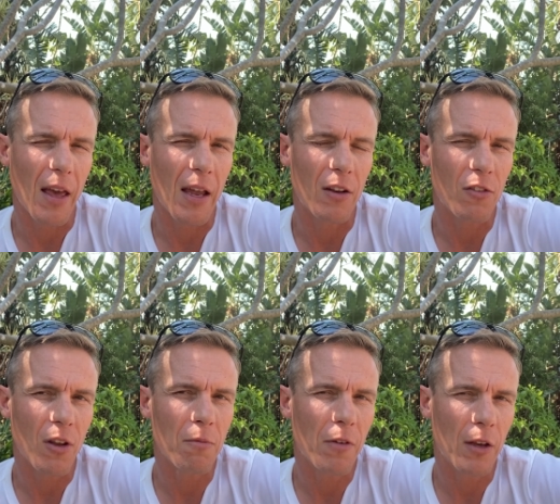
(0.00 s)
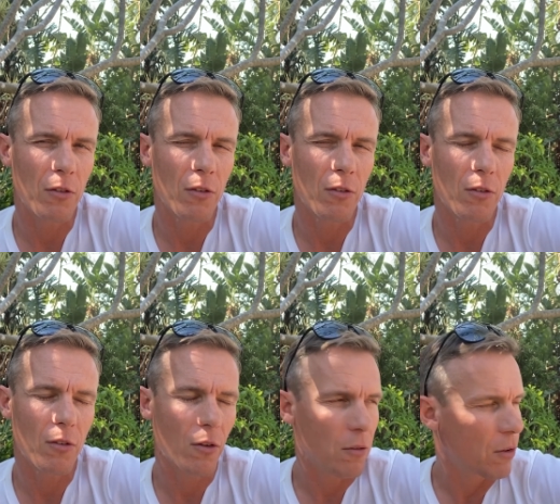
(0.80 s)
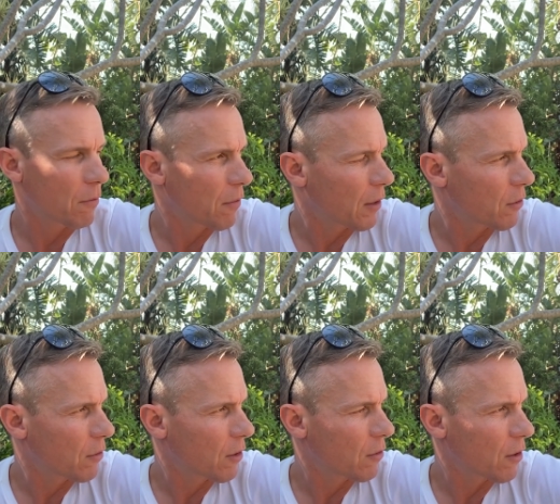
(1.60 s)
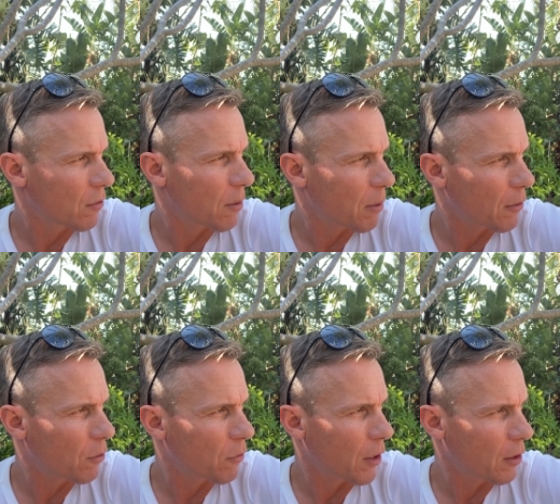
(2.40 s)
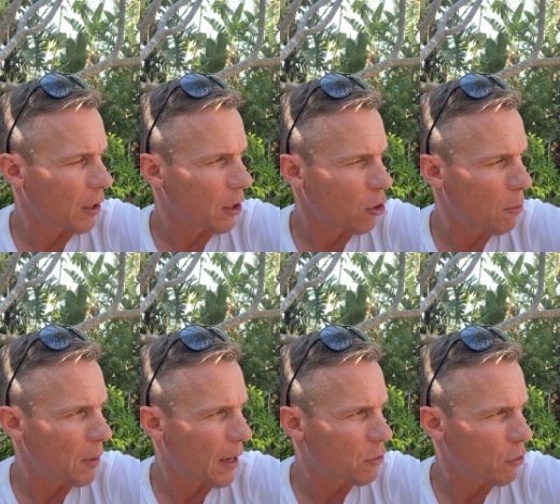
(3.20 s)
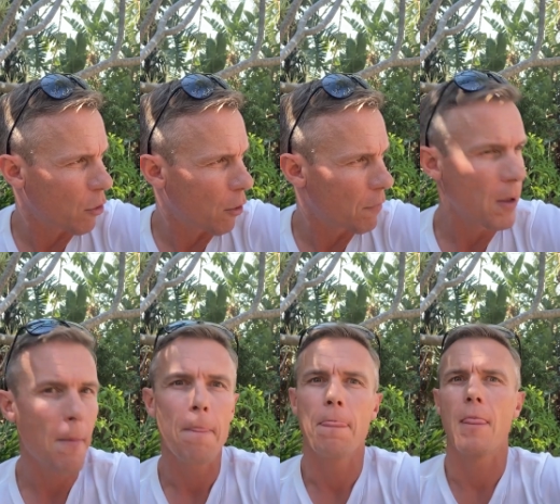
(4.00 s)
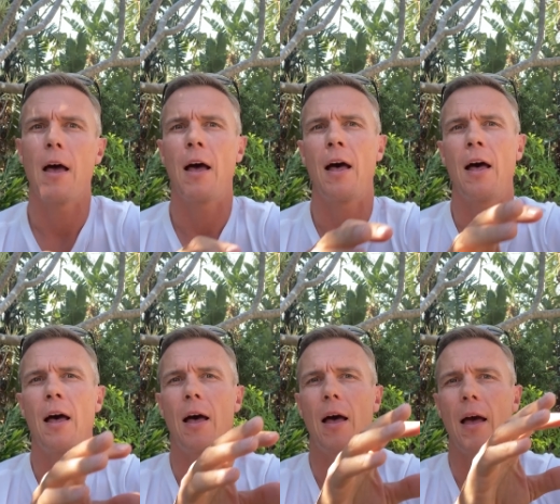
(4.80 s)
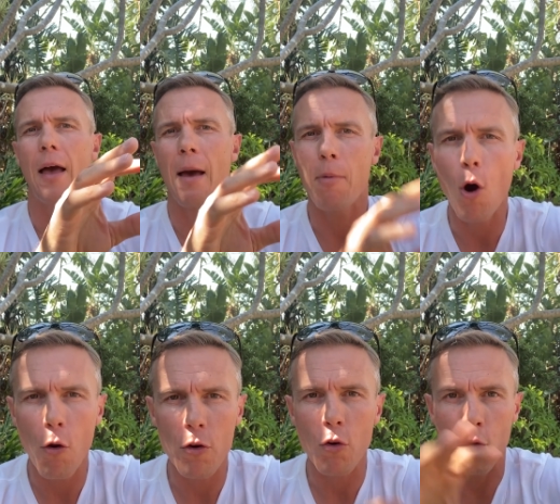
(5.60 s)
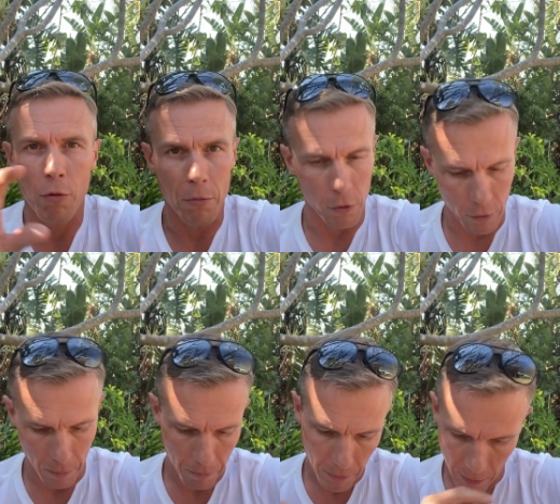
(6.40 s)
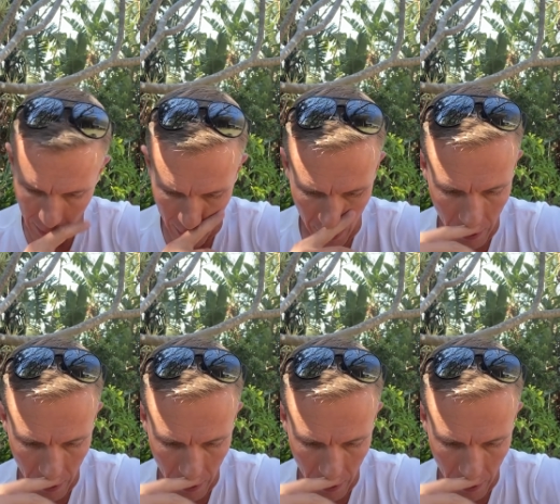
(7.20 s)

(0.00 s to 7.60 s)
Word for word: And in some faces, some faces, in some places, find it like a combination of uh, abhorrent or amusing. Now,